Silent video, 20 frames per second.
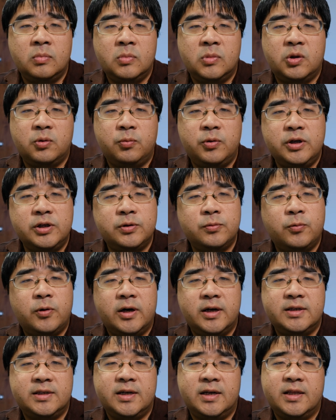The reason
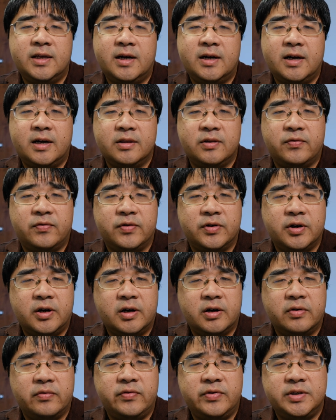why I say that on the
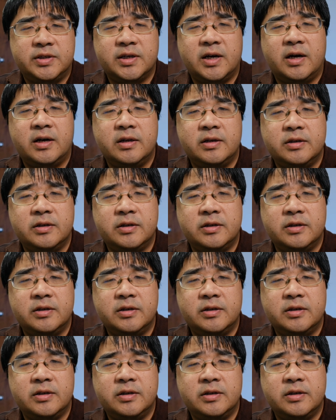photography side